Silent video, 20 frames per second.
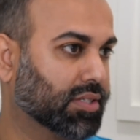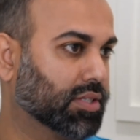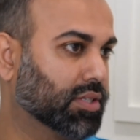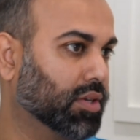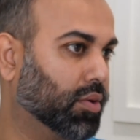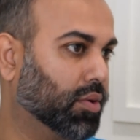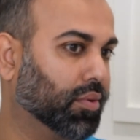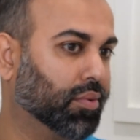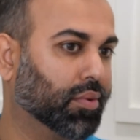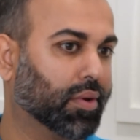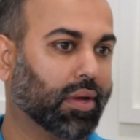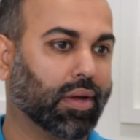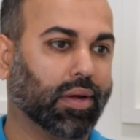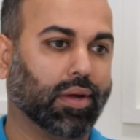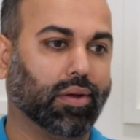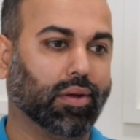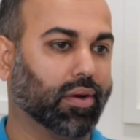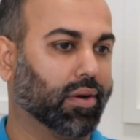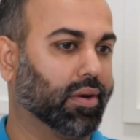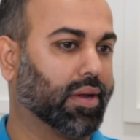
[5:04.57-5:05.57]
So
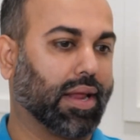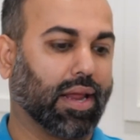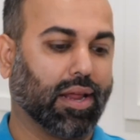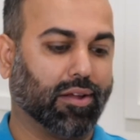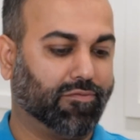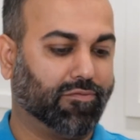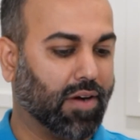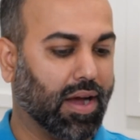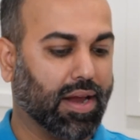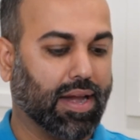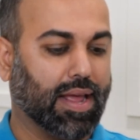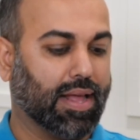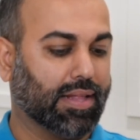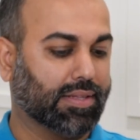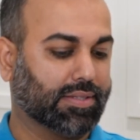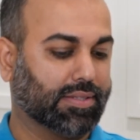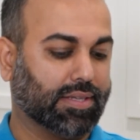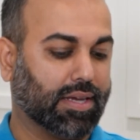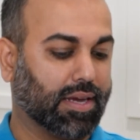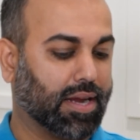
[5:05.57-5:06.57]
you're taking
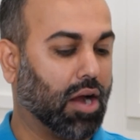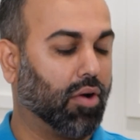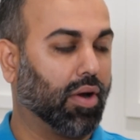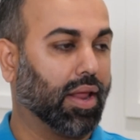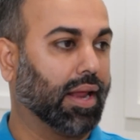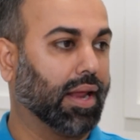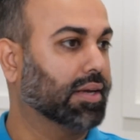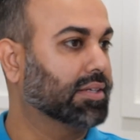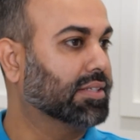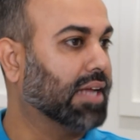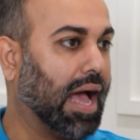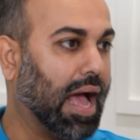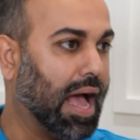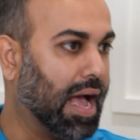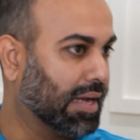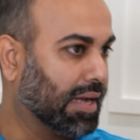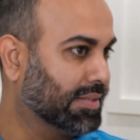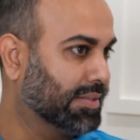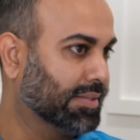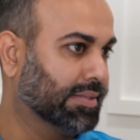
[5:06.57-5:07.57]
finance, accounting,
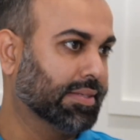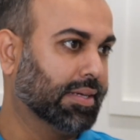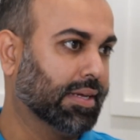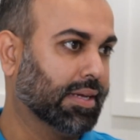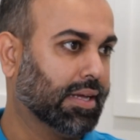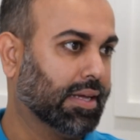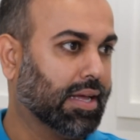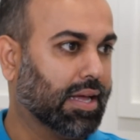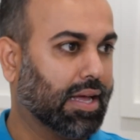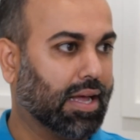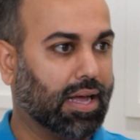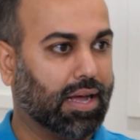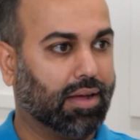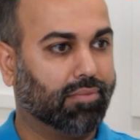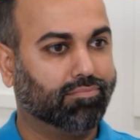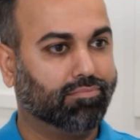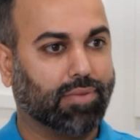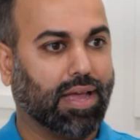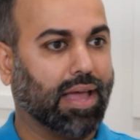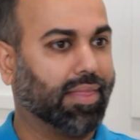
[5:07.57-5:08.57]
tax,
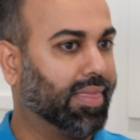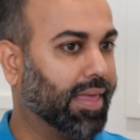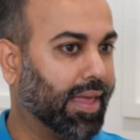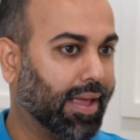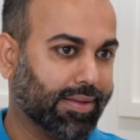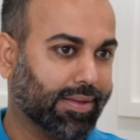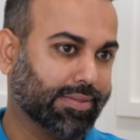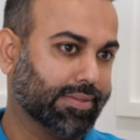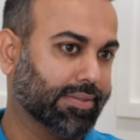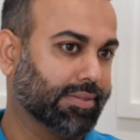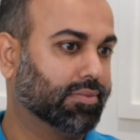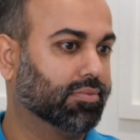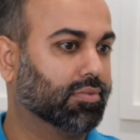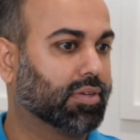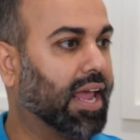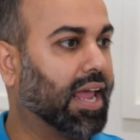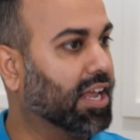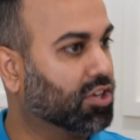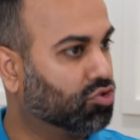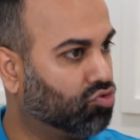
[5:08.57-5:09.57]
ethics,
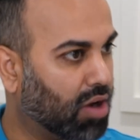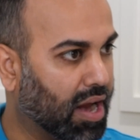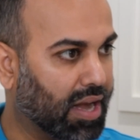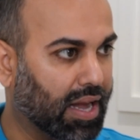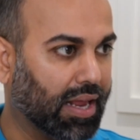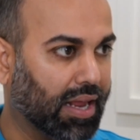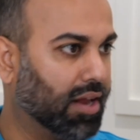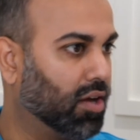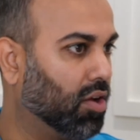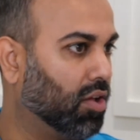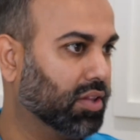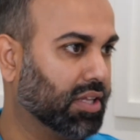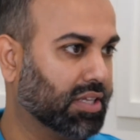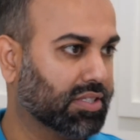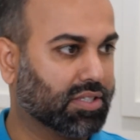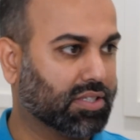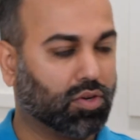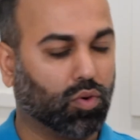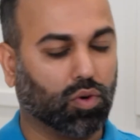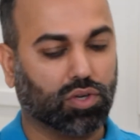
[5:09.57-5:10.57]
case writing, and all
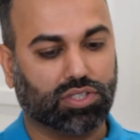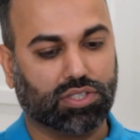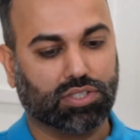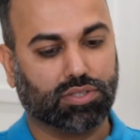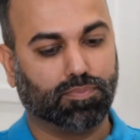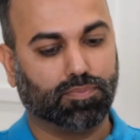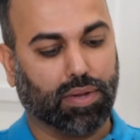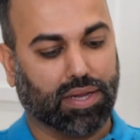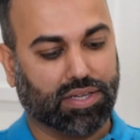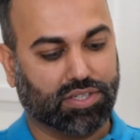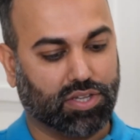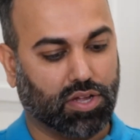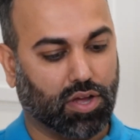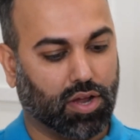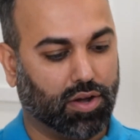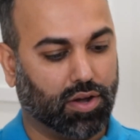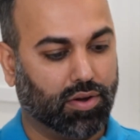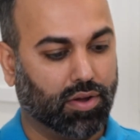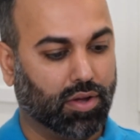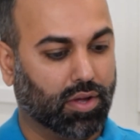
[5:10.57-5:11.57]
these courses based
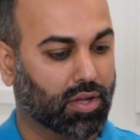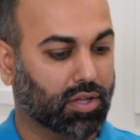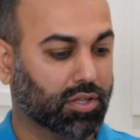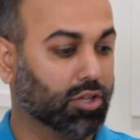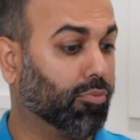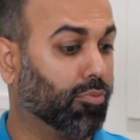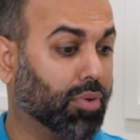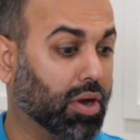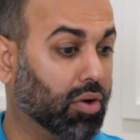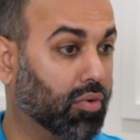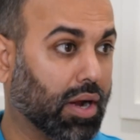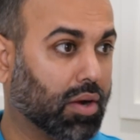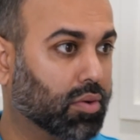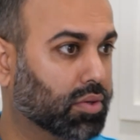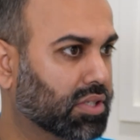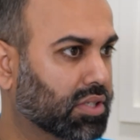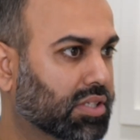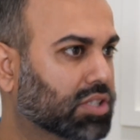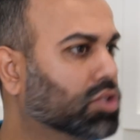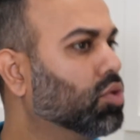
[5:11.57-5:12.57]
on the
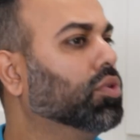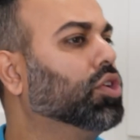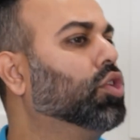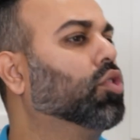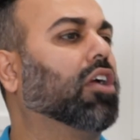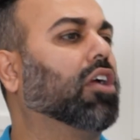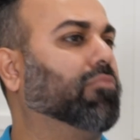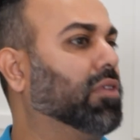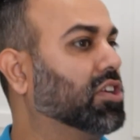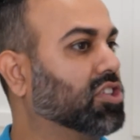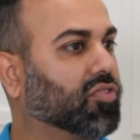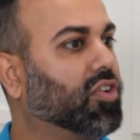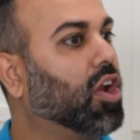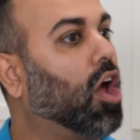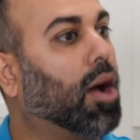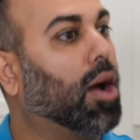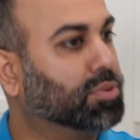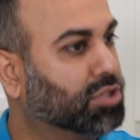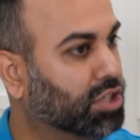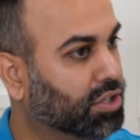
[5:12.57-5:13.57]
prerequisites. So you don't have much of an
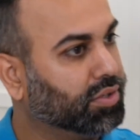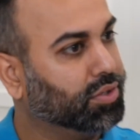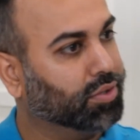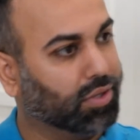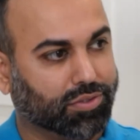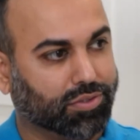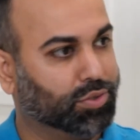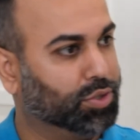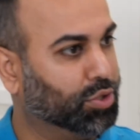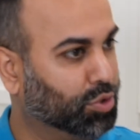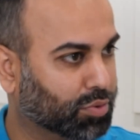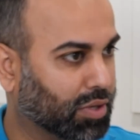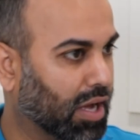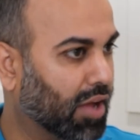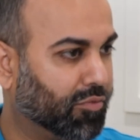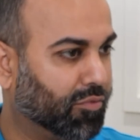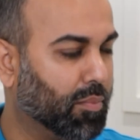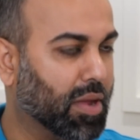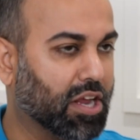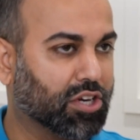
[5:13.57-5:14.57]
option. You
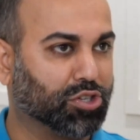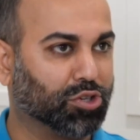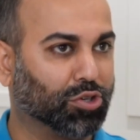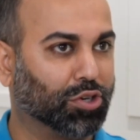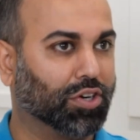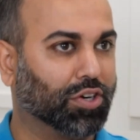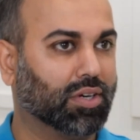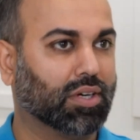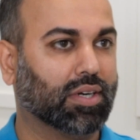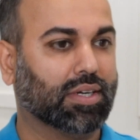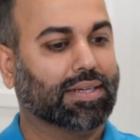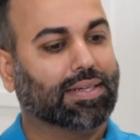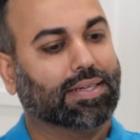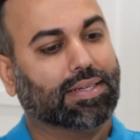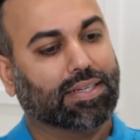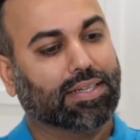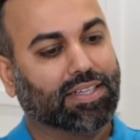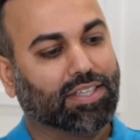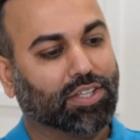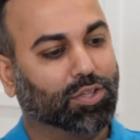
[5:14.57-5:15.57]
have to make sure
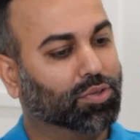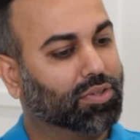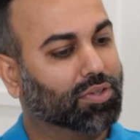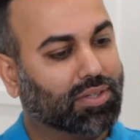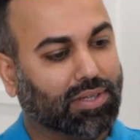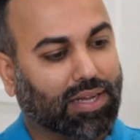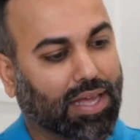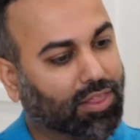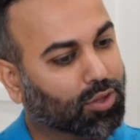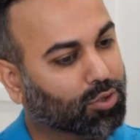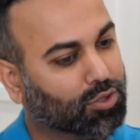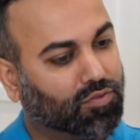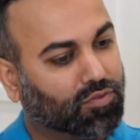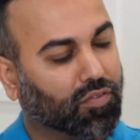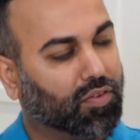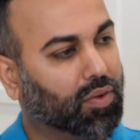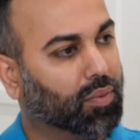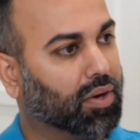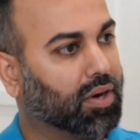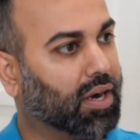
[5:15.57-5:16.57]
you get those
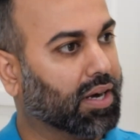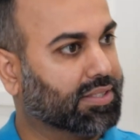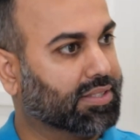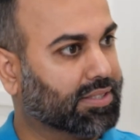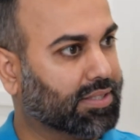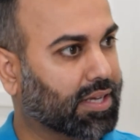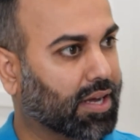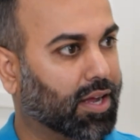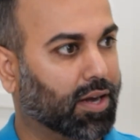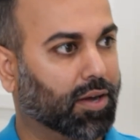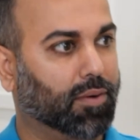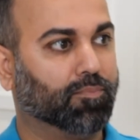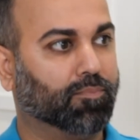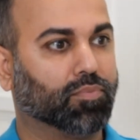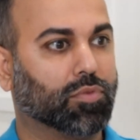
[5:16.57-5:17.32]
51 credits done.